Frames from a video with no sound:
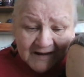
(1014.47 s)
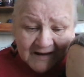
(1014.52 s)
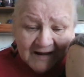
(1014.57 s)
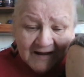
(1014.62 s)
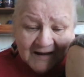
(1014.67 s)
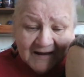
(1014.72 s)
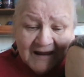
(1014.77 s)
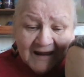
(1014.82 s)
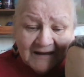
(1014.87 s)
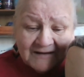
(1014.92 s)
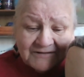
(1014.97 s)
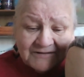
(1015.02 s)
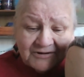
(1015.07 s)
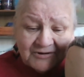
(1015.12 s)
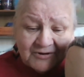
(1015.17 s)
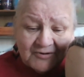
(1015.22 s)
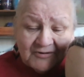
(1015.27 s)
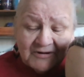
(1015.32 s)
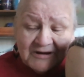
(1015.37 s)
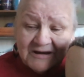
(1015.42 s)
I had to
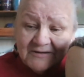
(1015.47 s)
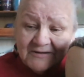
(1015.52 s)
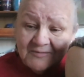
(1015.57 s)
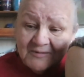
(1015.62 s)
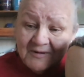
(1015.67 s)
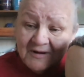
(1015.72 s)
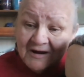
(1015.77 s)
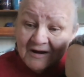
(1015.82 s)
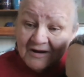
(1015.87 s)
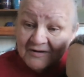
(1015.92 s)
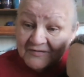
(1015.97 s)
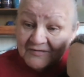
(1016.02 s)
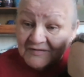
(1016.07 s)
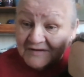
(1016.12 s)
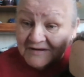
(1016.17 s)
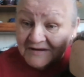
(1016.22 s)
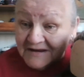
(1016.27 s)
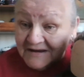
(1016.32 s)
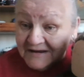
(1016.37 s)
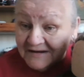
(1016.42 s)
grieve the
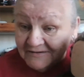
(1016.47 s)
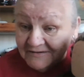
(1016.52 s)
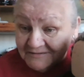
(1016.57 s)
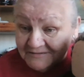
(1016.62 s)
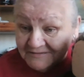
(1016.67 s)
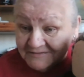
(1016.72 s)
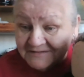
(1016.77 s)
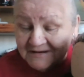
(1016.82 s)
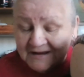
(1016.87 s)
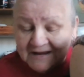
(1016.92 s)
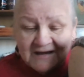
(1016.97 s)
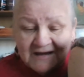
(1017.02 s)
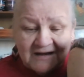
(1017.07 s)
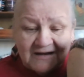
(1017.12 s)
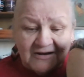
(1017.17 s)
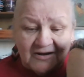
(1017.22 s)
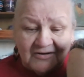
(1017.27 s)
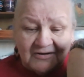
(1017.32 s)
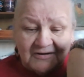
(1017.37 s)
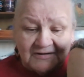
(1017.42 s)
years that I
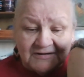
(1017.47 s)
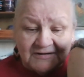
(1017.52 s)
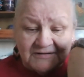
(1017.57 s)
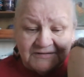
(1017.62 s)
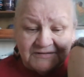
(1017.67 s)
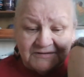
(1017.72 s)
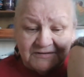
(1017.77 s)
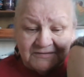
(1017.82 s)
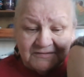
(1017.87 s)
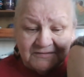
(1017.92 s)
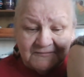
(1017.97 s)
lost.